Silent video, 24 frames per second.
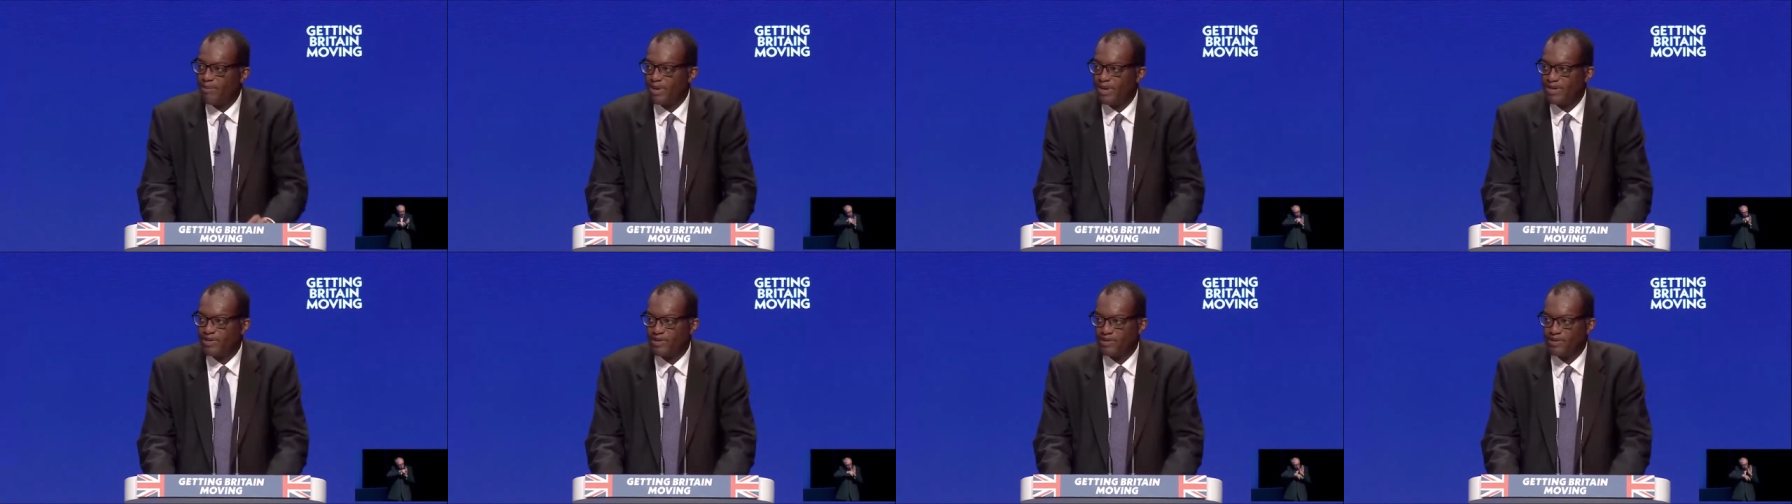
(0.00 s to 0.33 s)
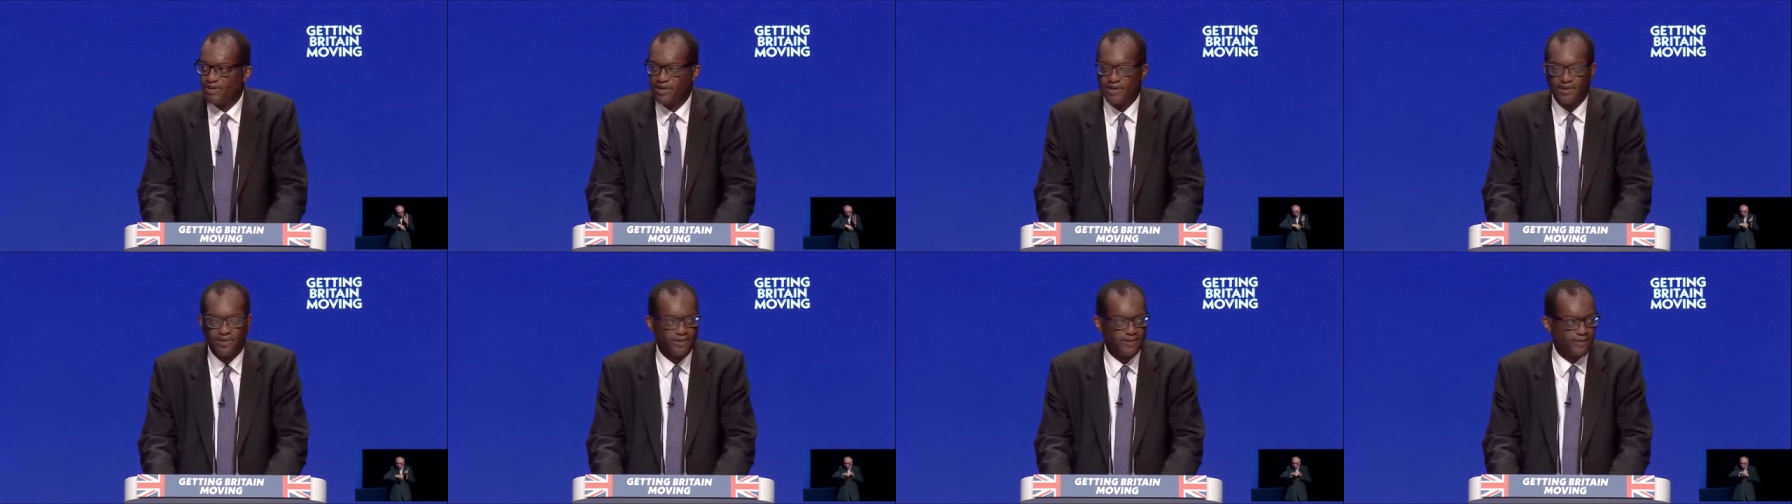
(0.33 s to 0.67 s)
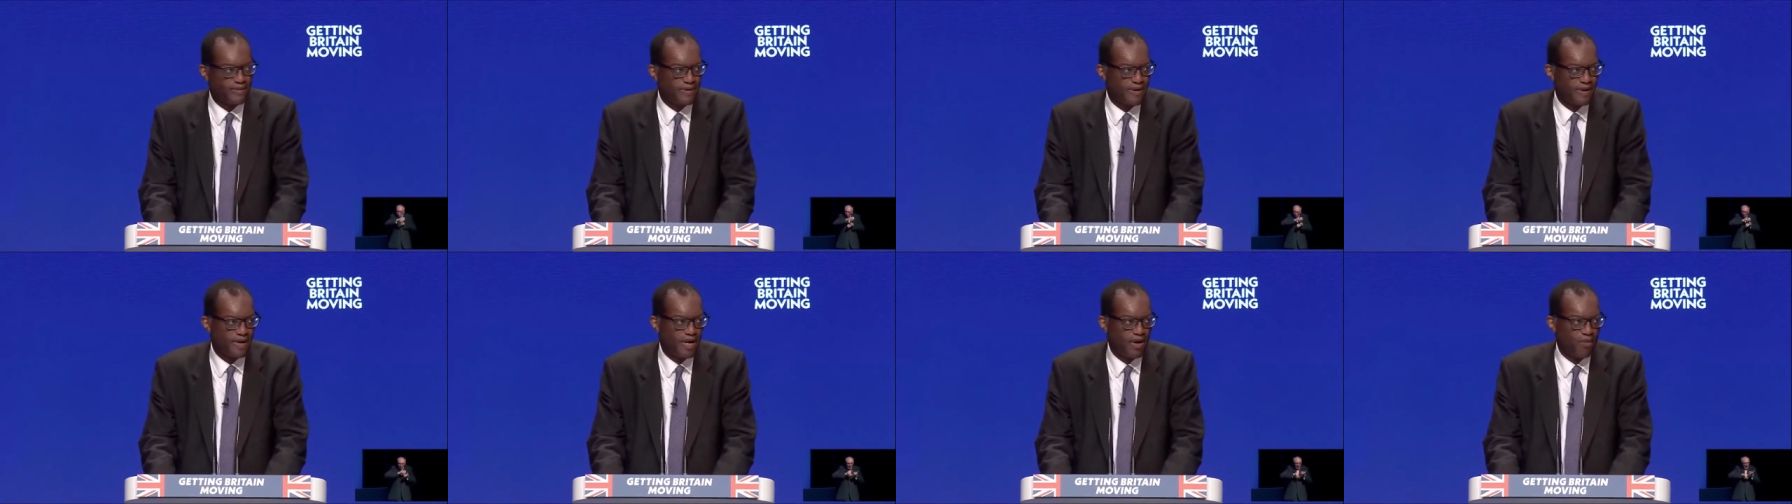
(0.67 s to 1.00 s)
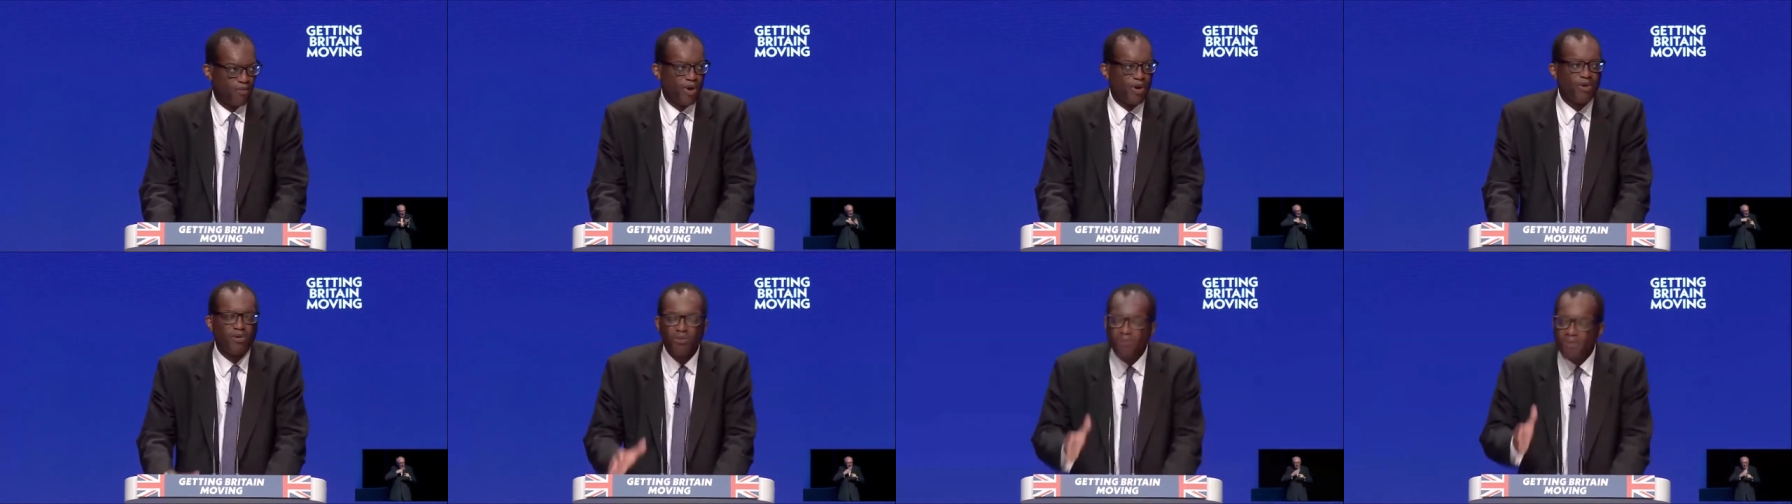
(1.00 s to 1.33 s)
businesses.
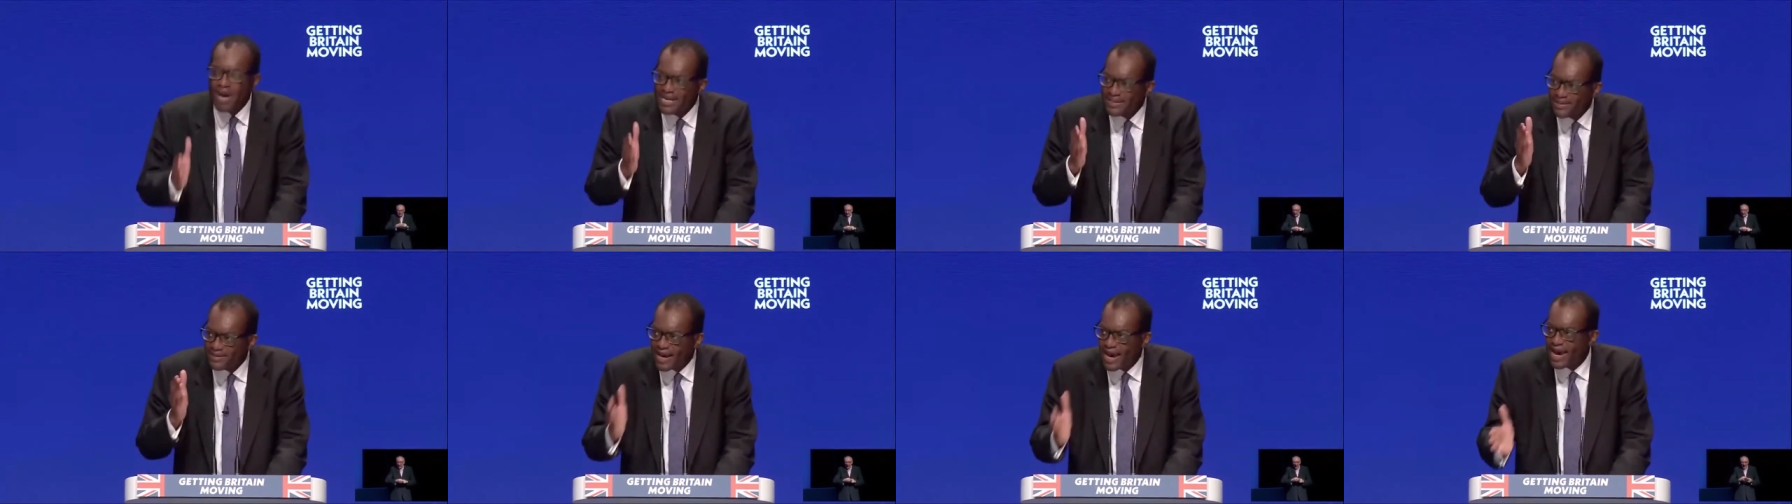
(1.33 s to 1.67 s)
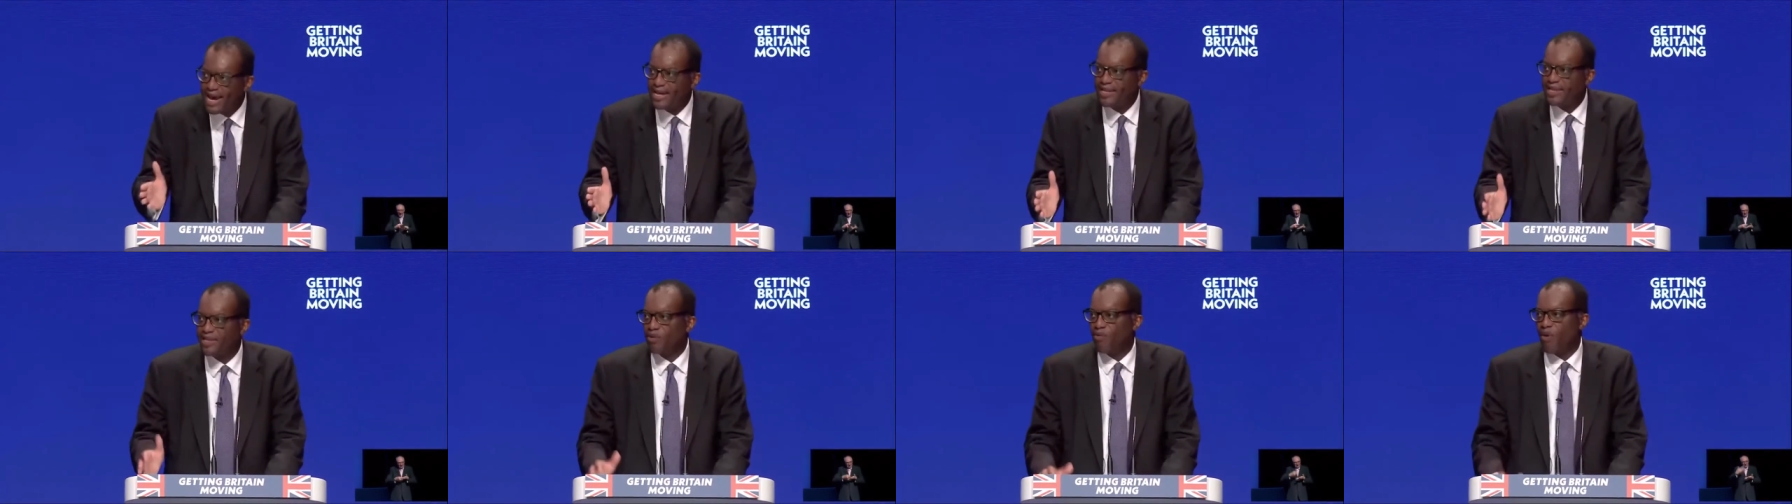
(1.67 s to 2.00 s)
We will maintain the